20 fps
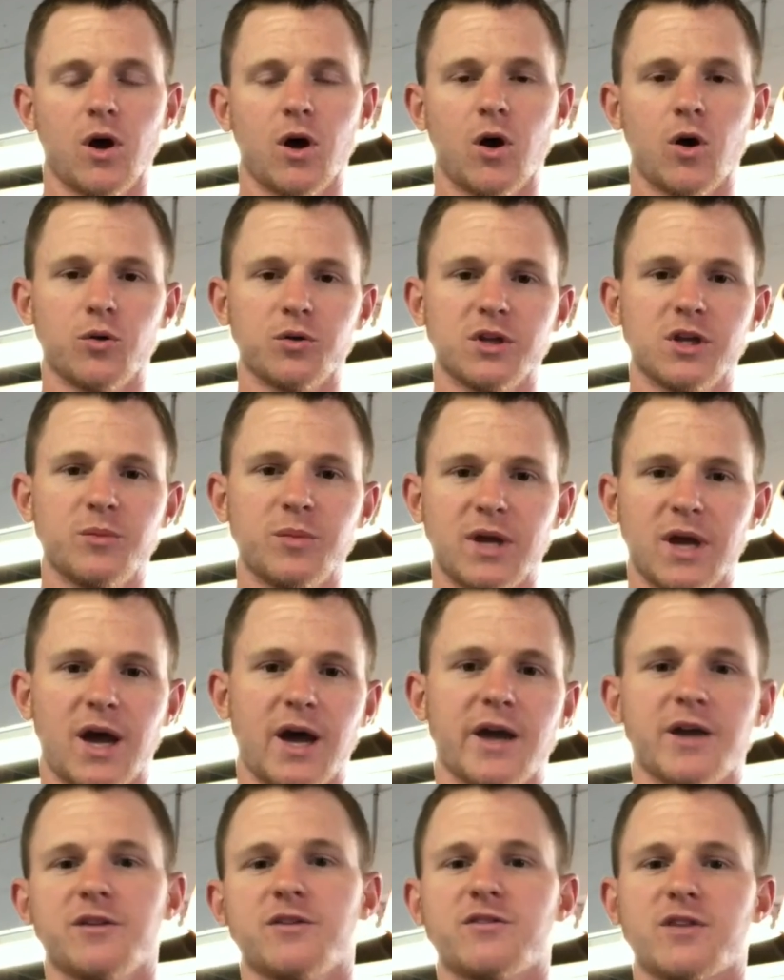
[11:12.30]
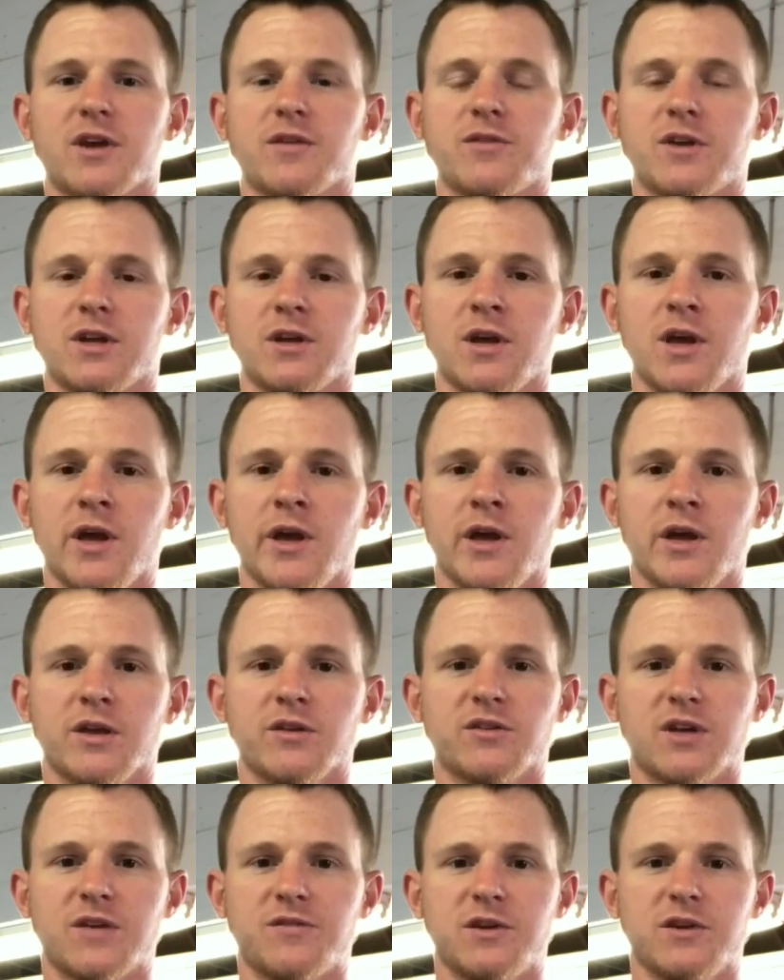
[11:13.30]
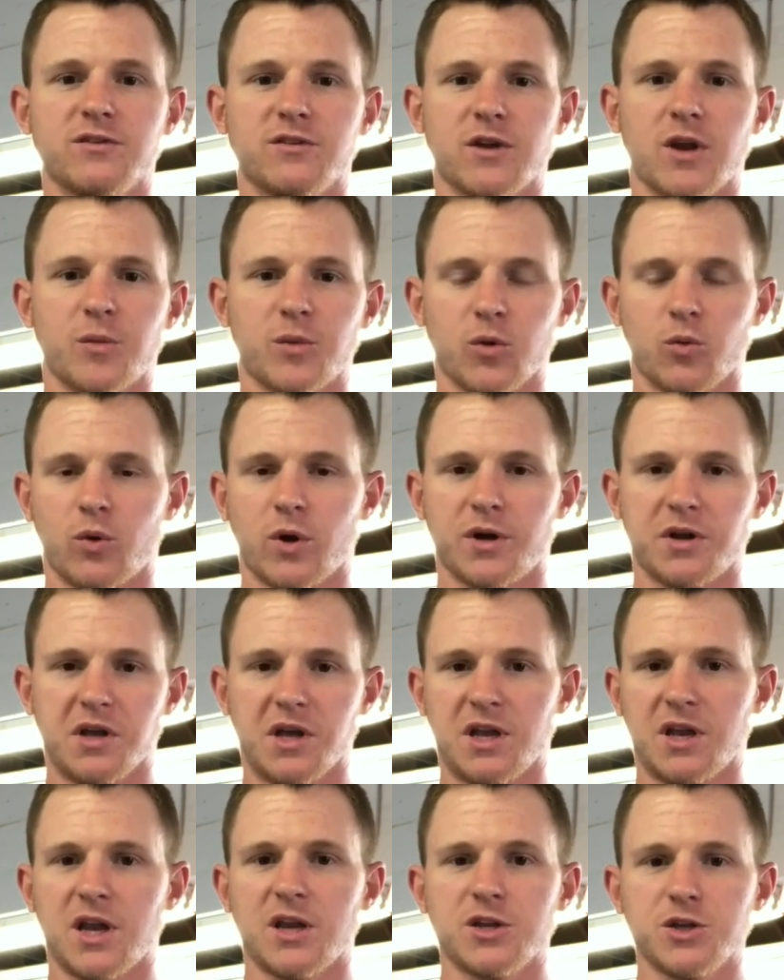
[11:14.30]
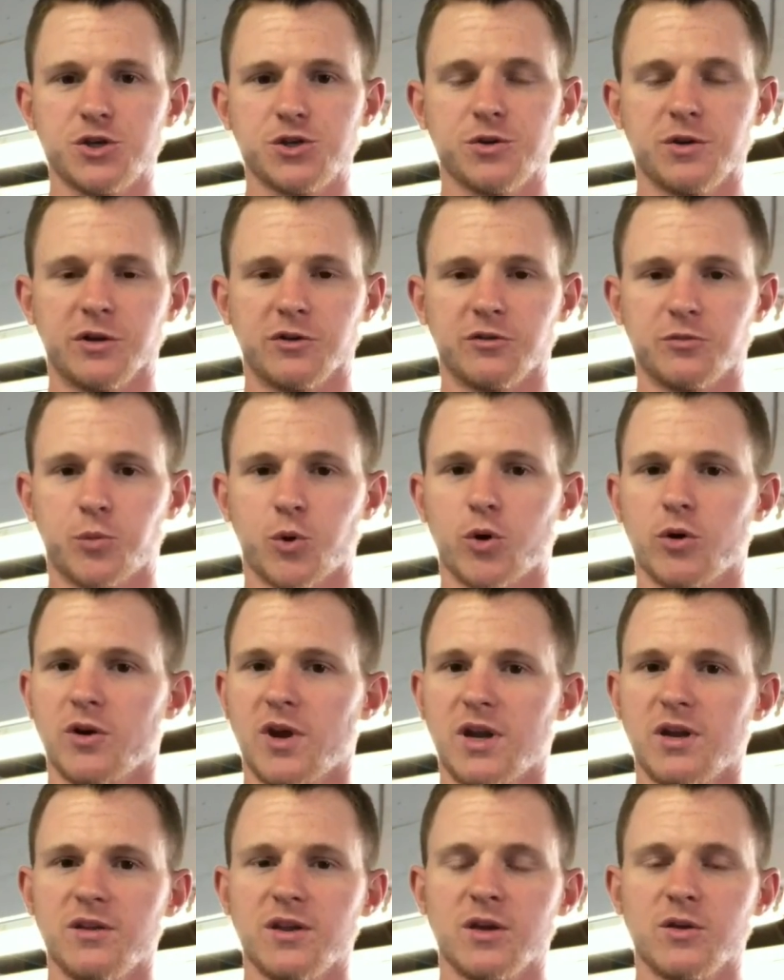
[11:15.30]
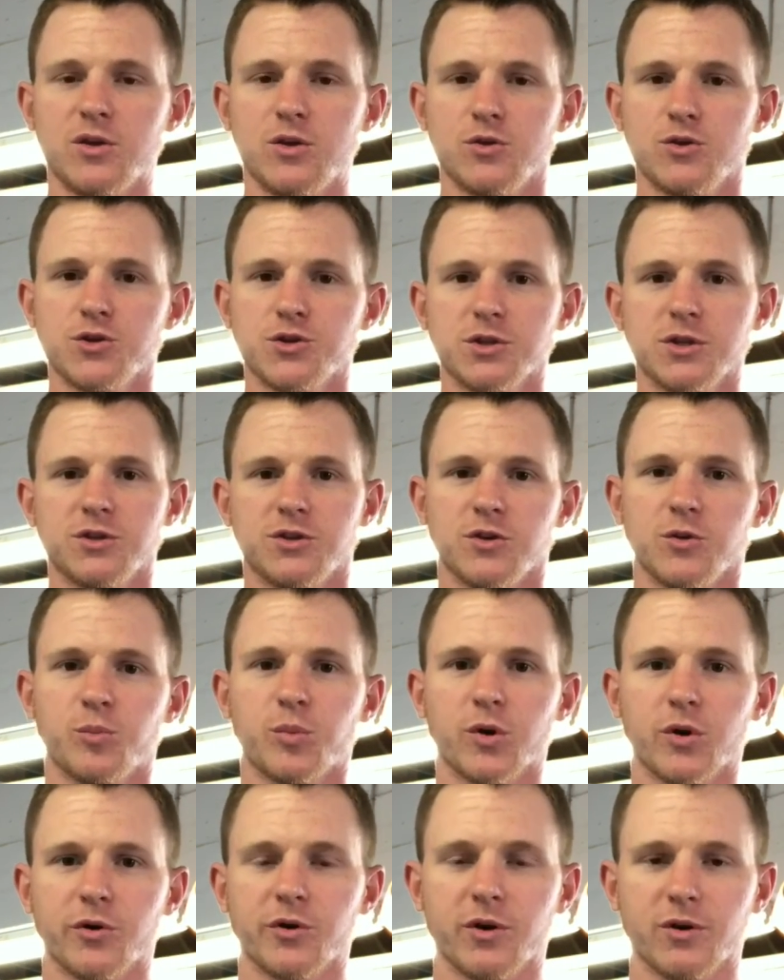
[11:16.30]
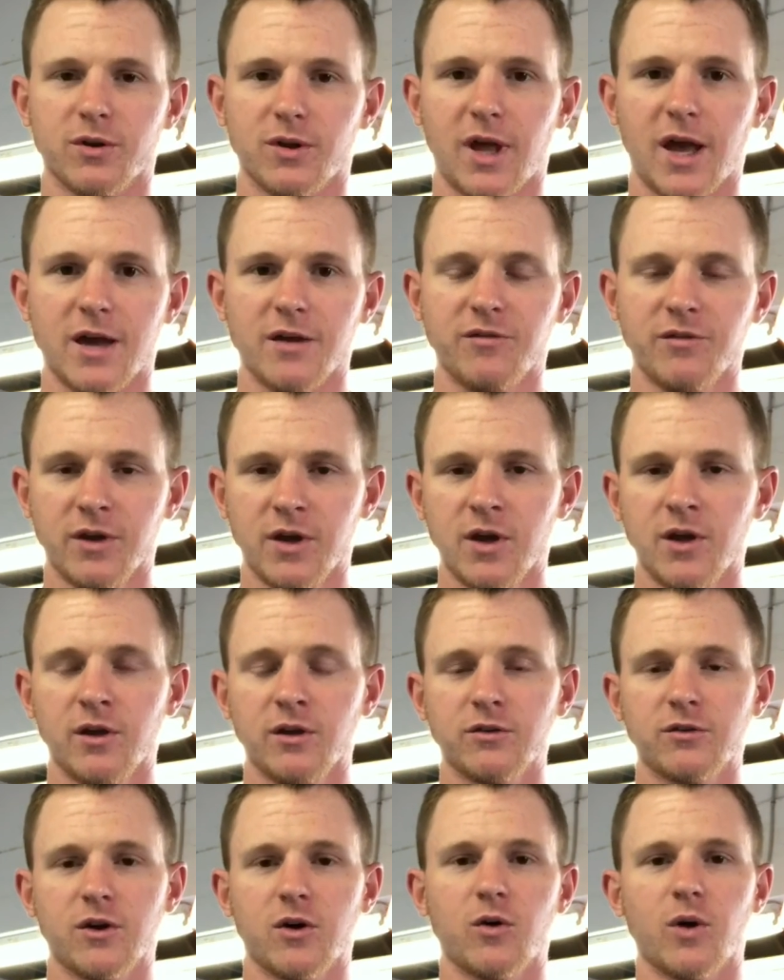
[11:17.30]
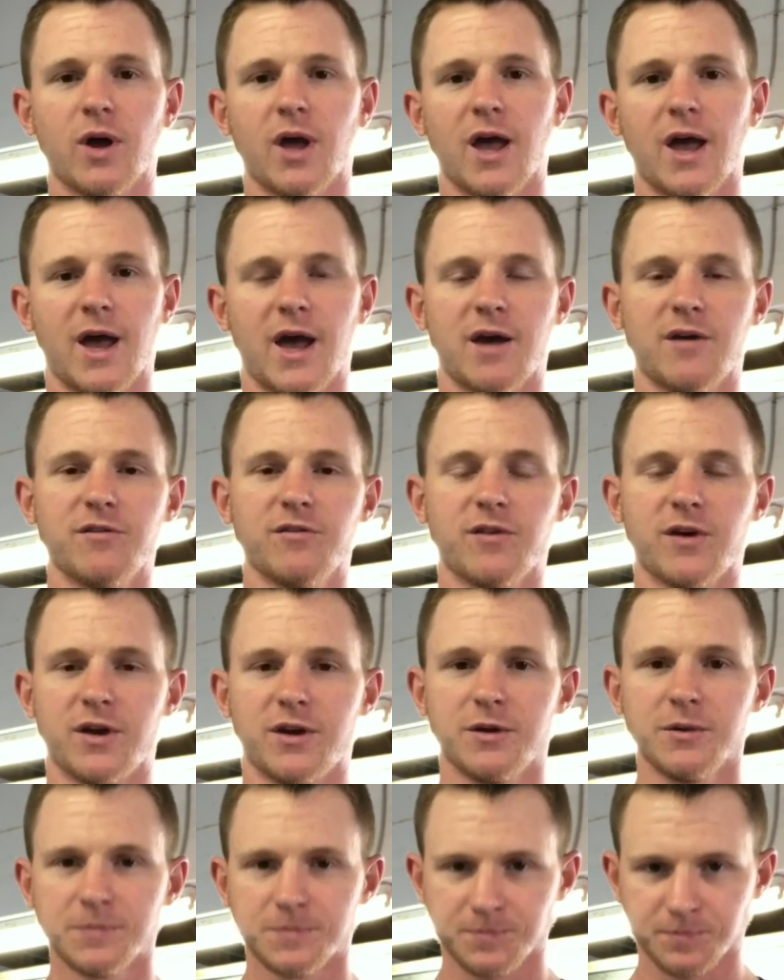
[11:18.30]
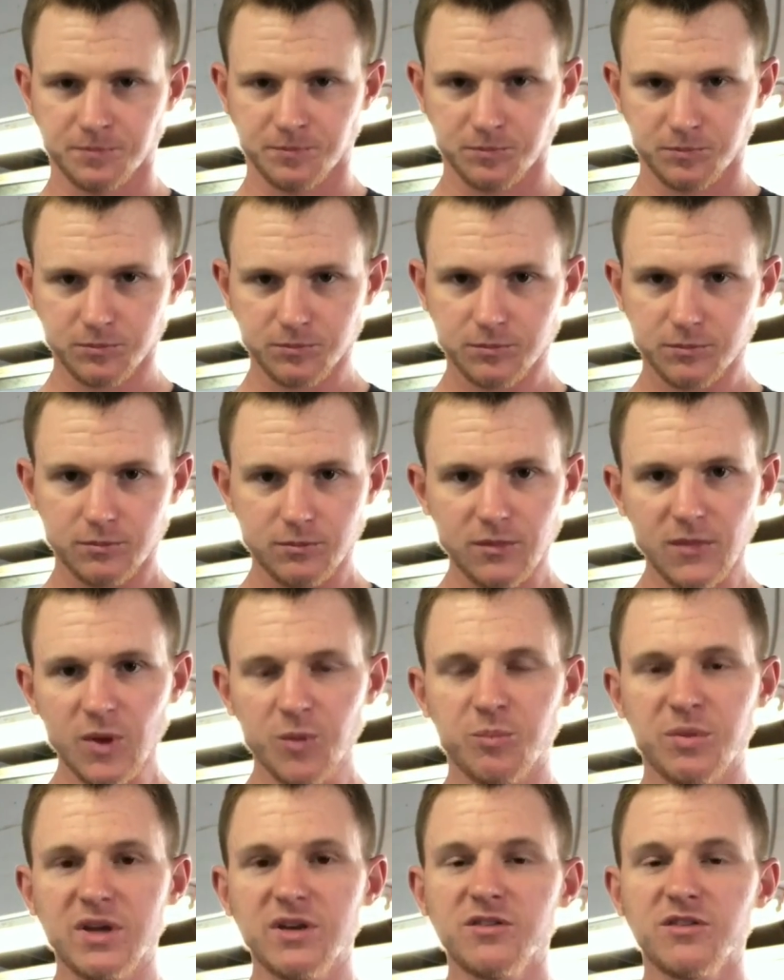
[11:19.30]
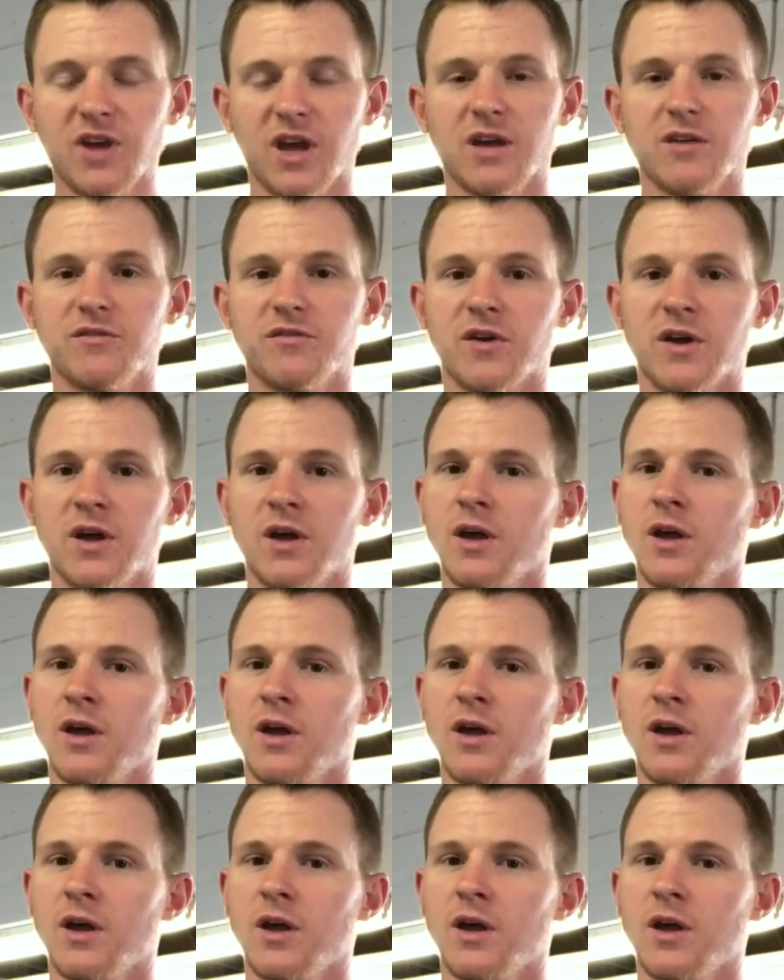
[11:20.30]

only behind safety. Safety is the number one in any shooting sport, anything you usually do per your life. So have fun, be safe,